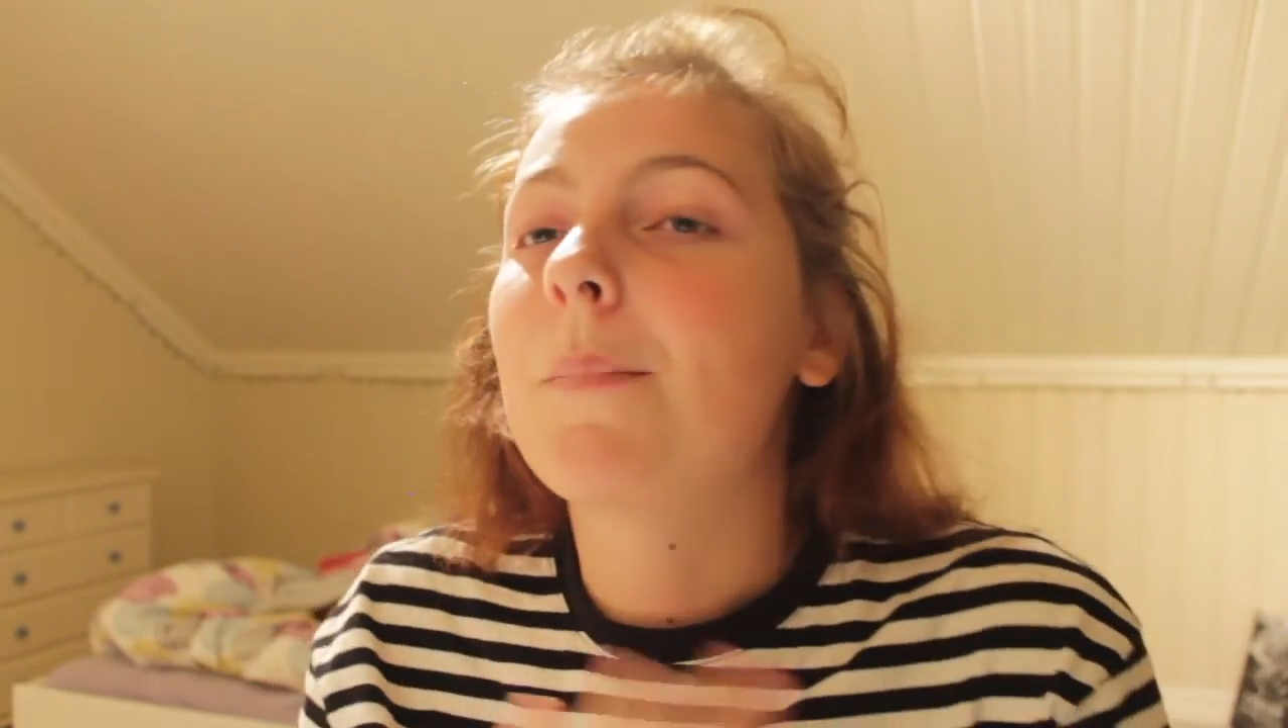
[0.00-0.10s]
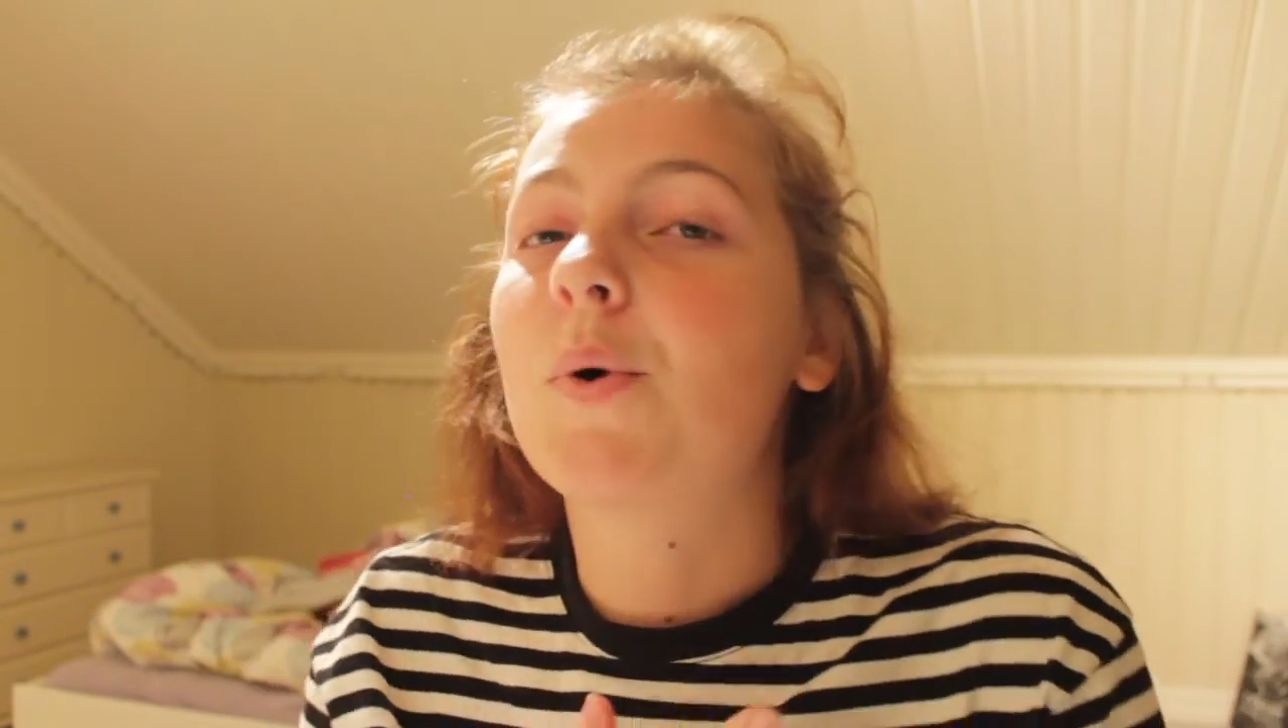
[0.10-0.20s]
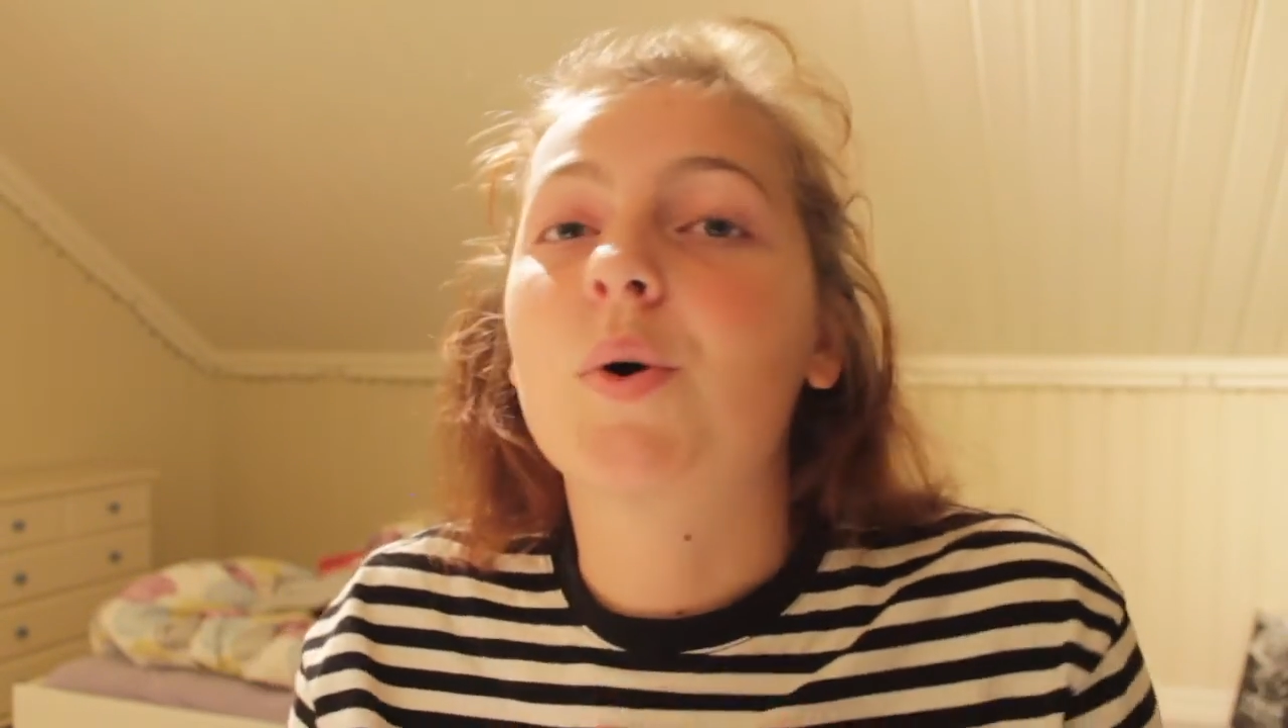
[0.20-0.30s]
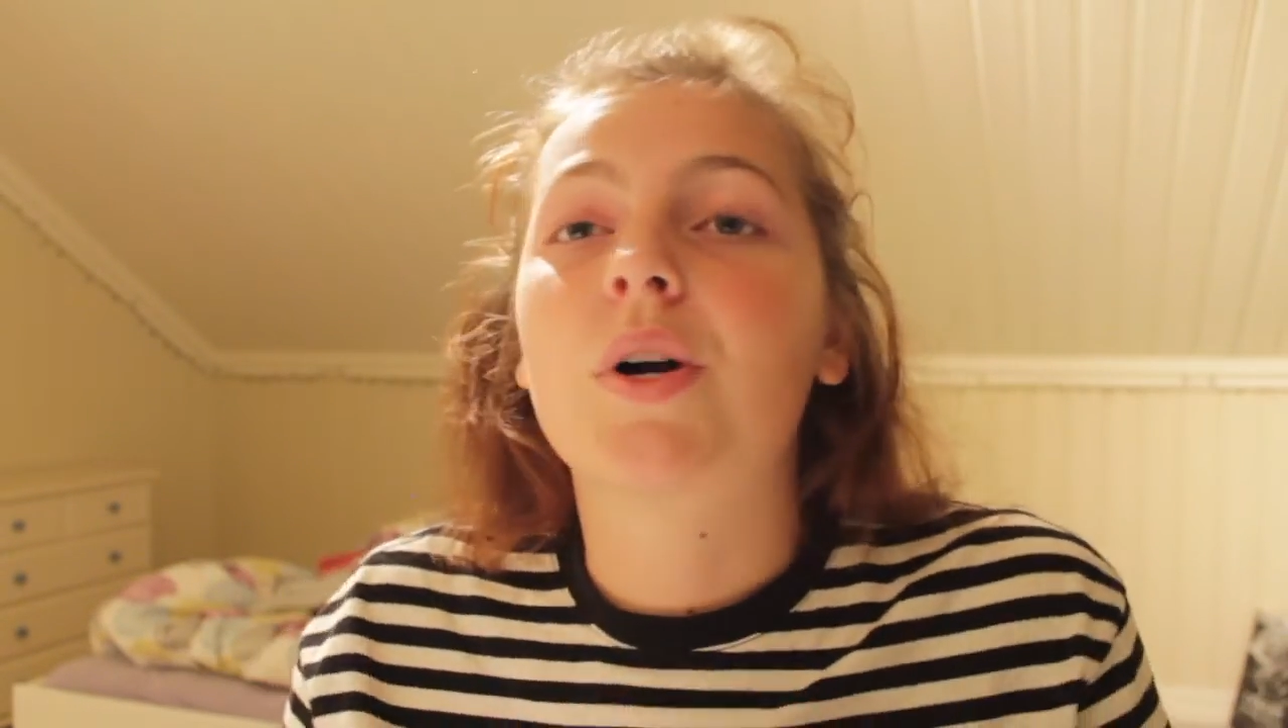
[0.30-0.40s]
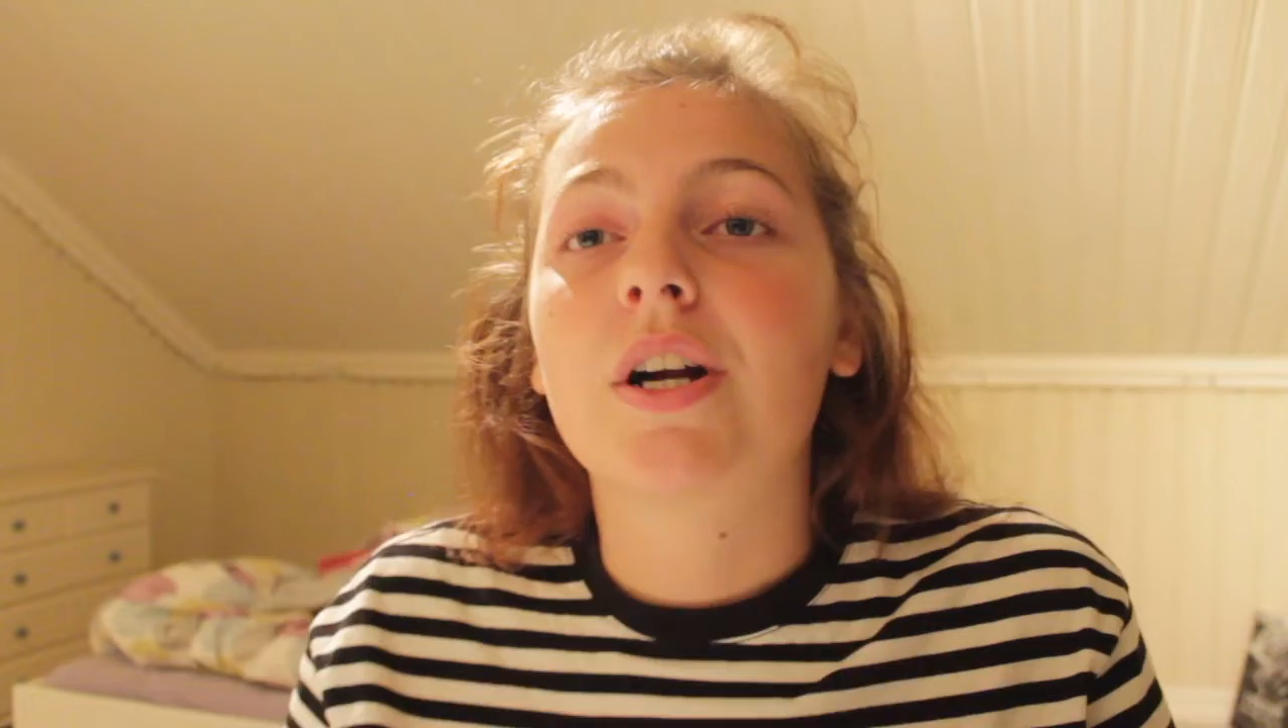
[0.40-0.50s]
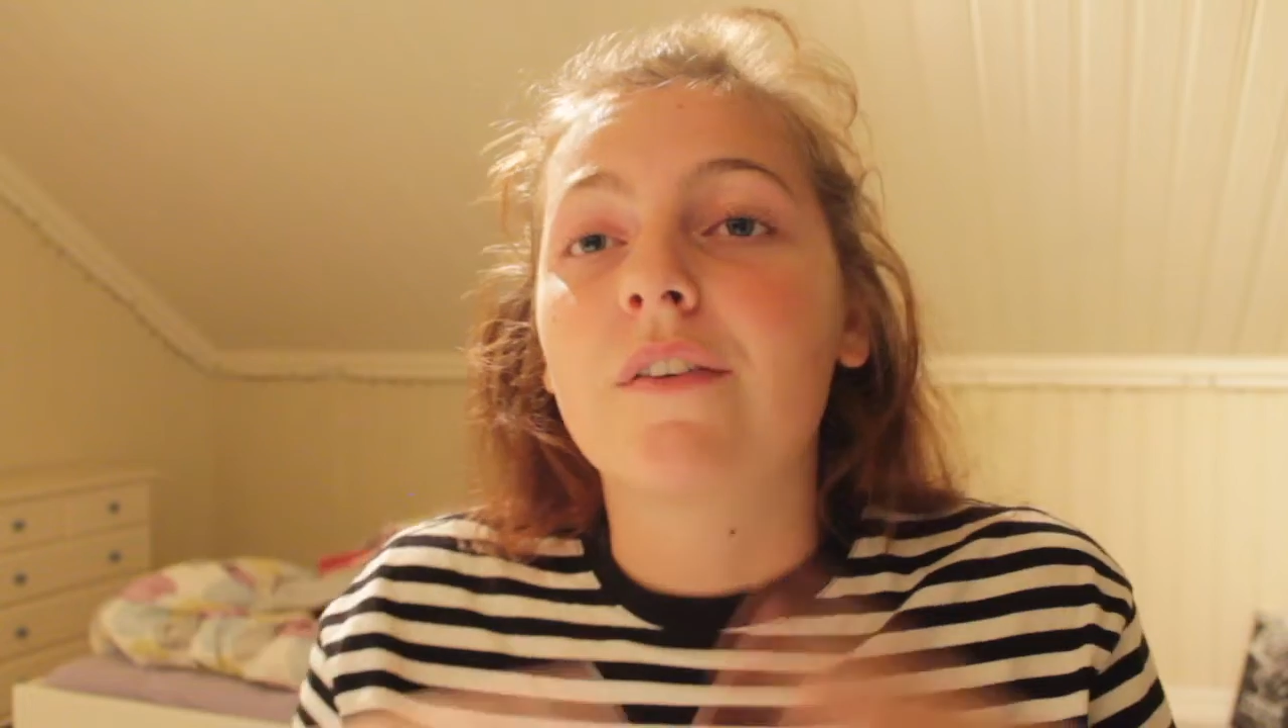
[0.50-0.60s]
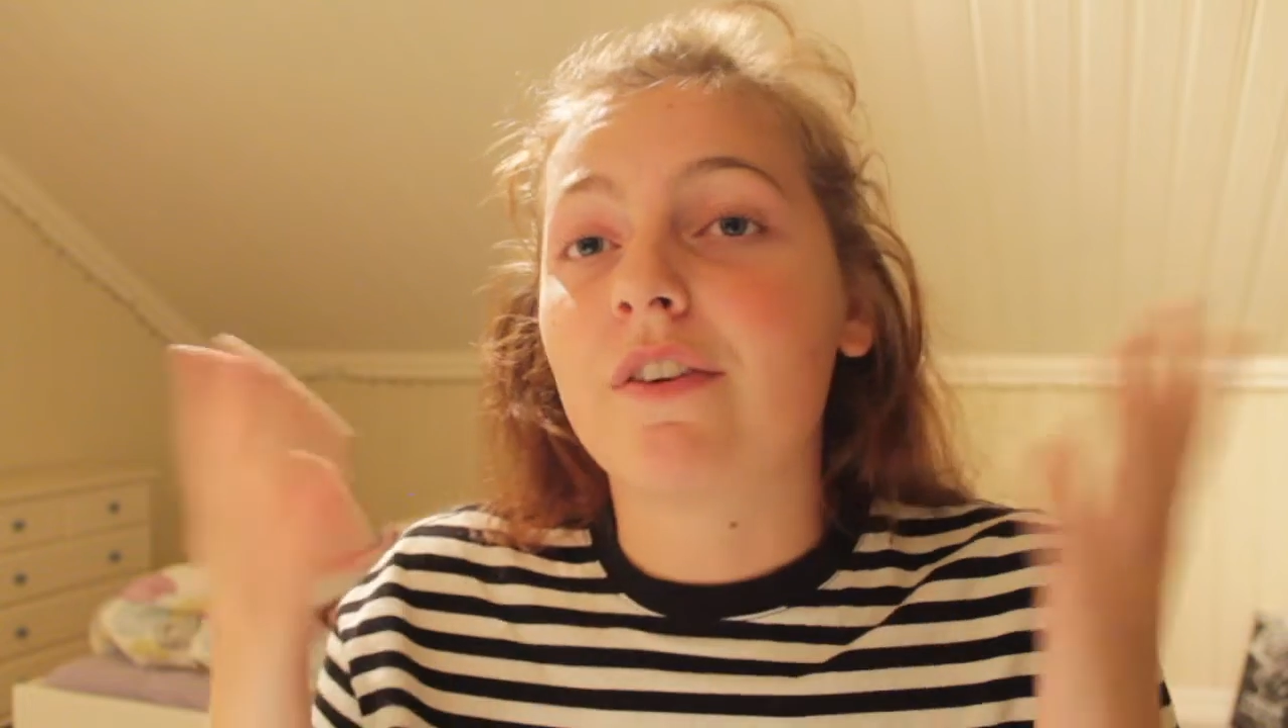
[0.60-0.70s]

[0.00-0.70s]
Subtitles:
more